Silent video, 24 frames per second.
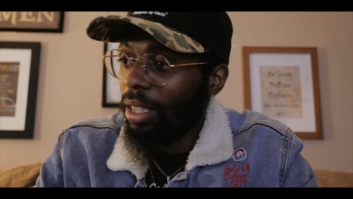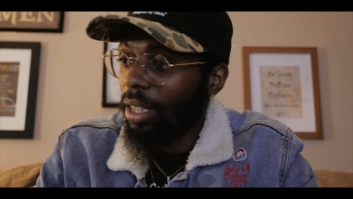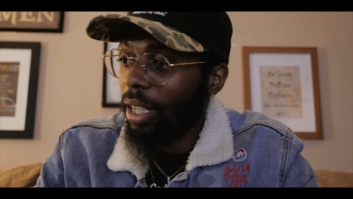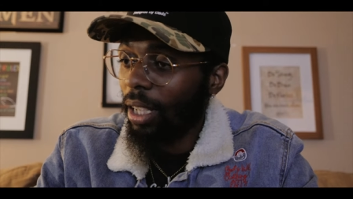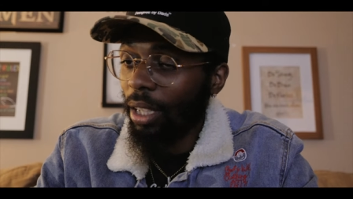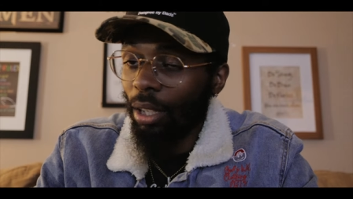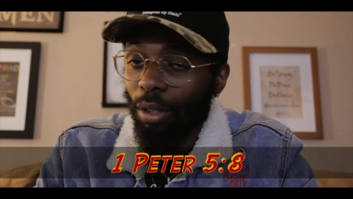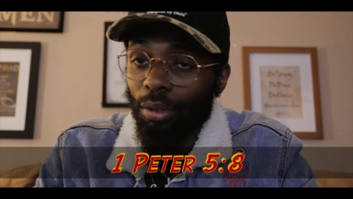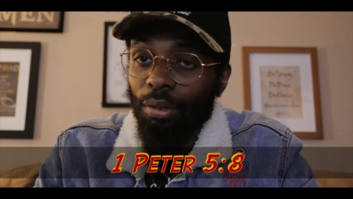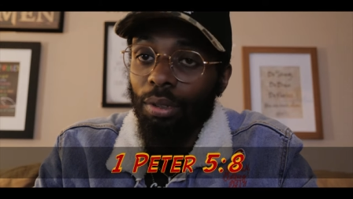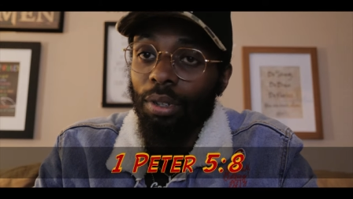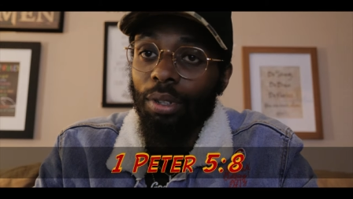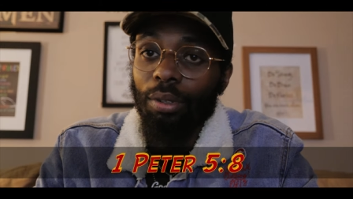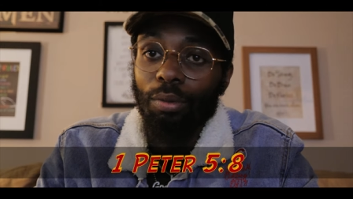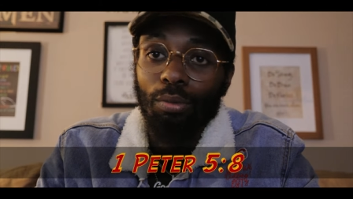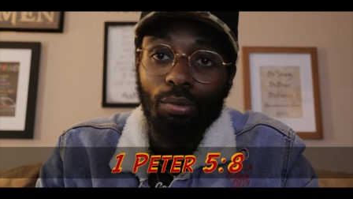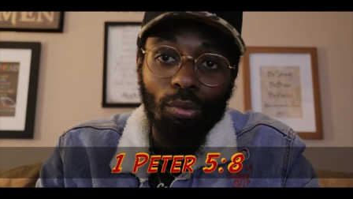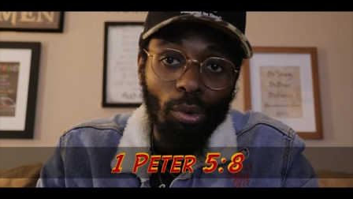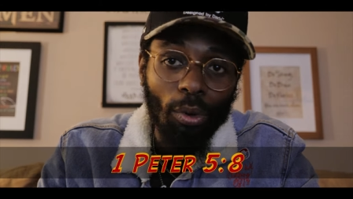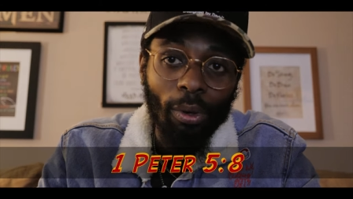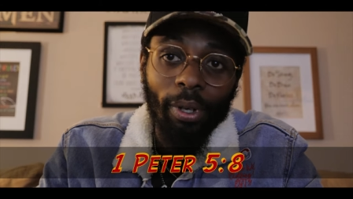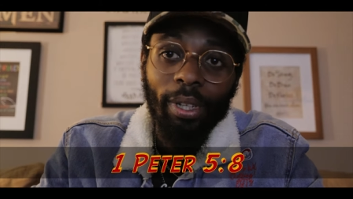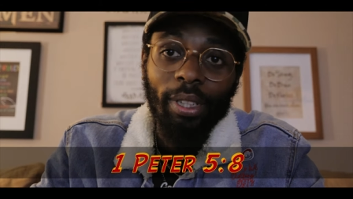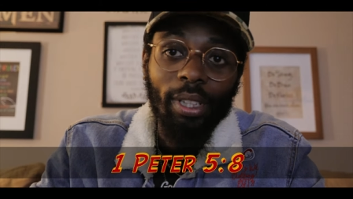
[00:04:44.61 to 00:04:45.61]
like a
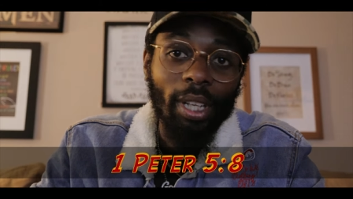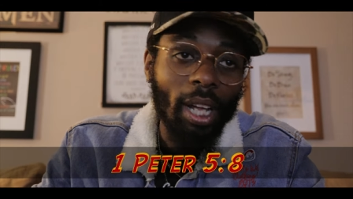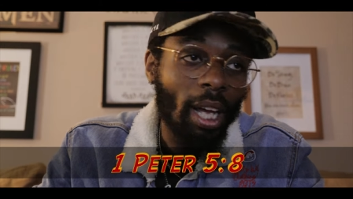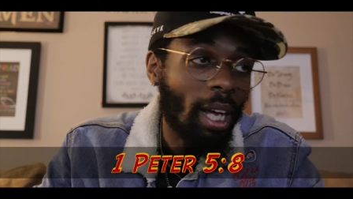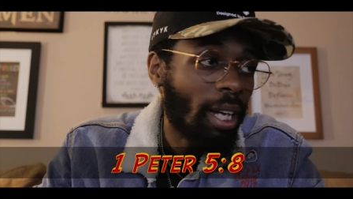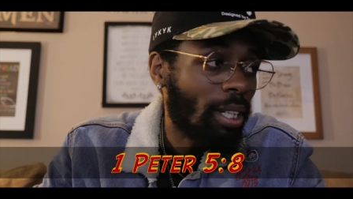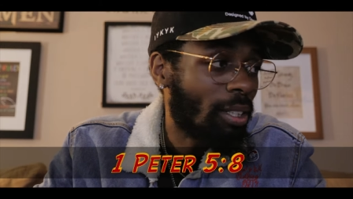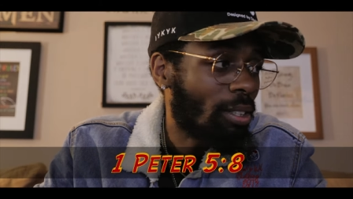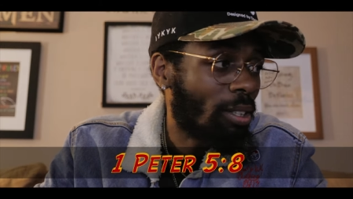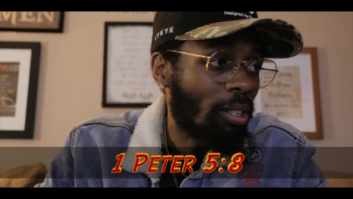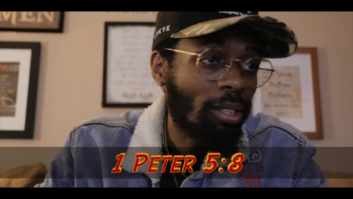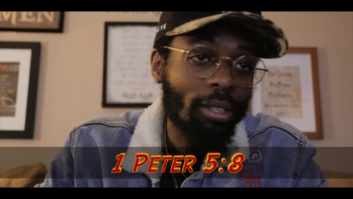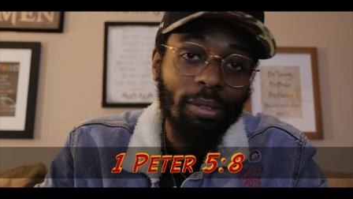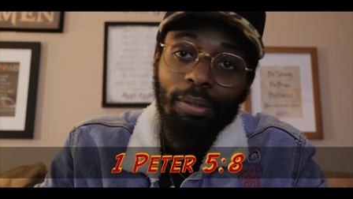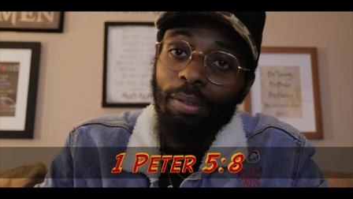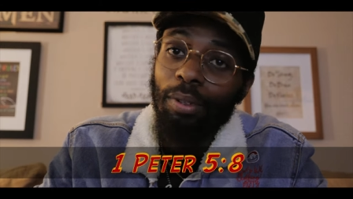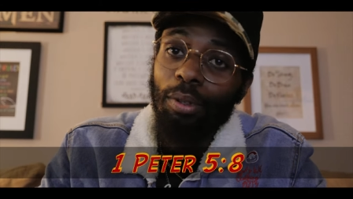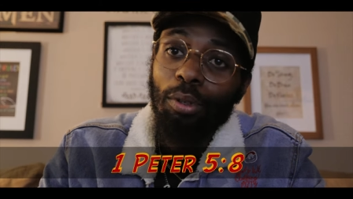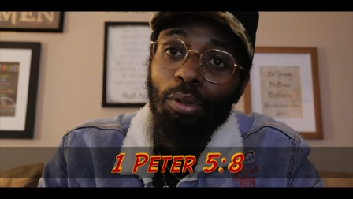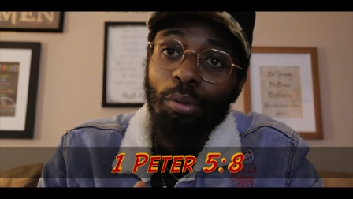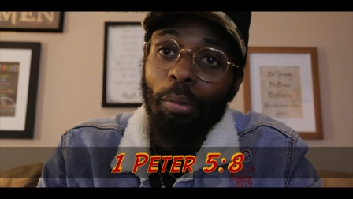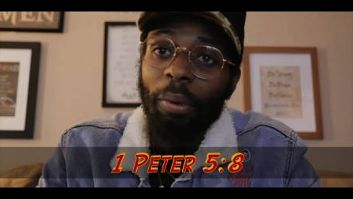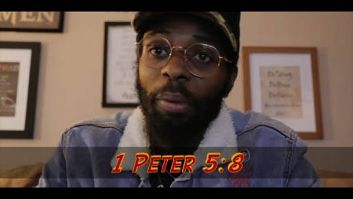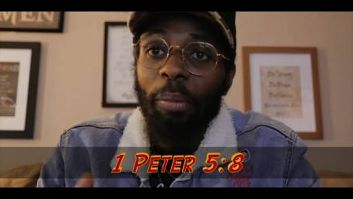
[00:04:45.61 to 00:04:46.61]
roaring lion looking
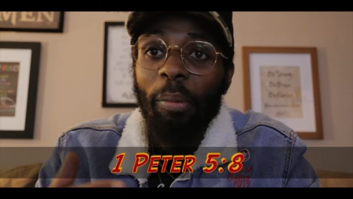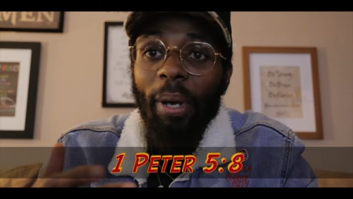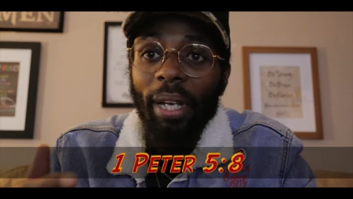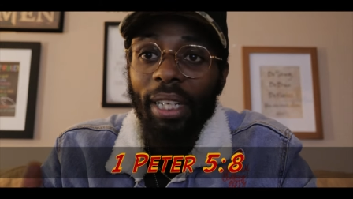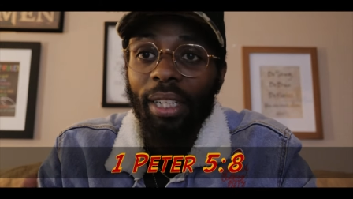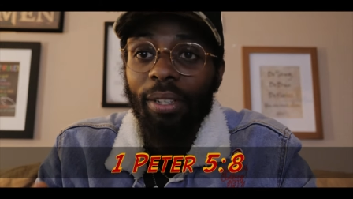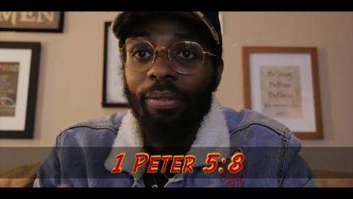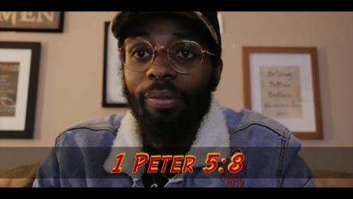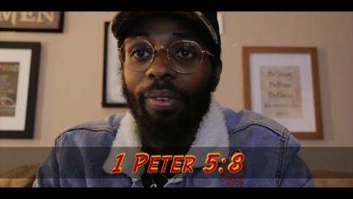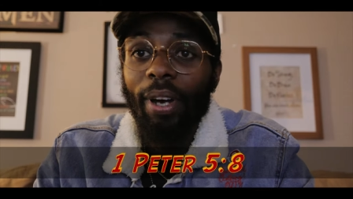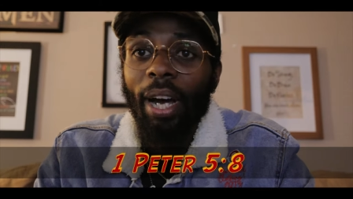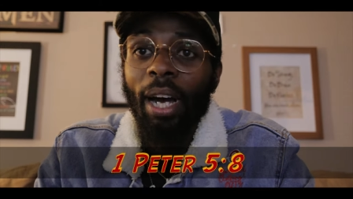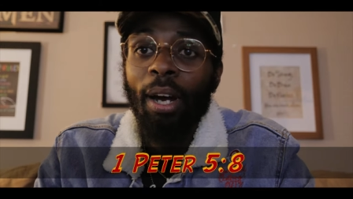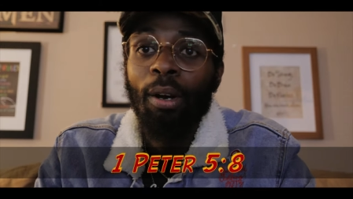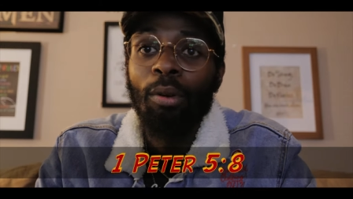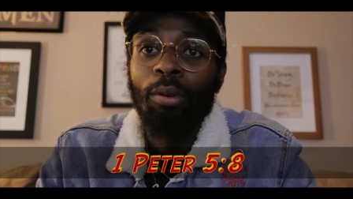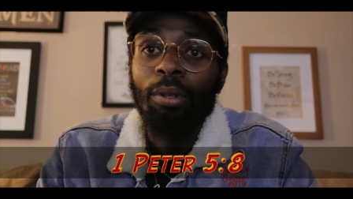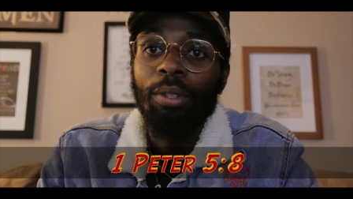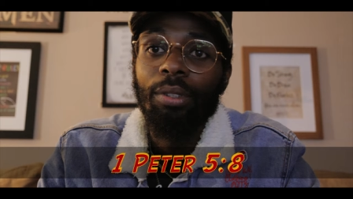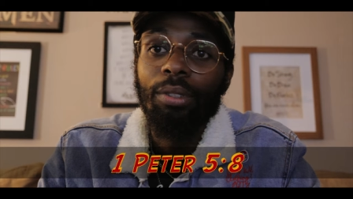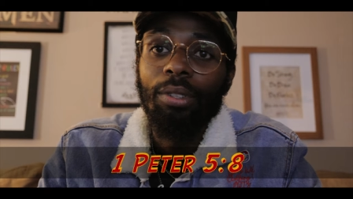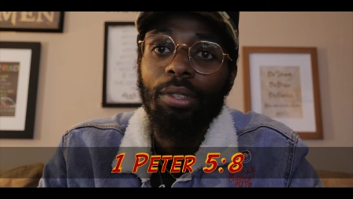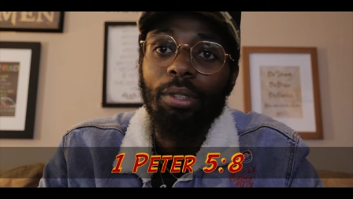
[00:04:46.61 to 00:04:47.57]
for whom he may devour.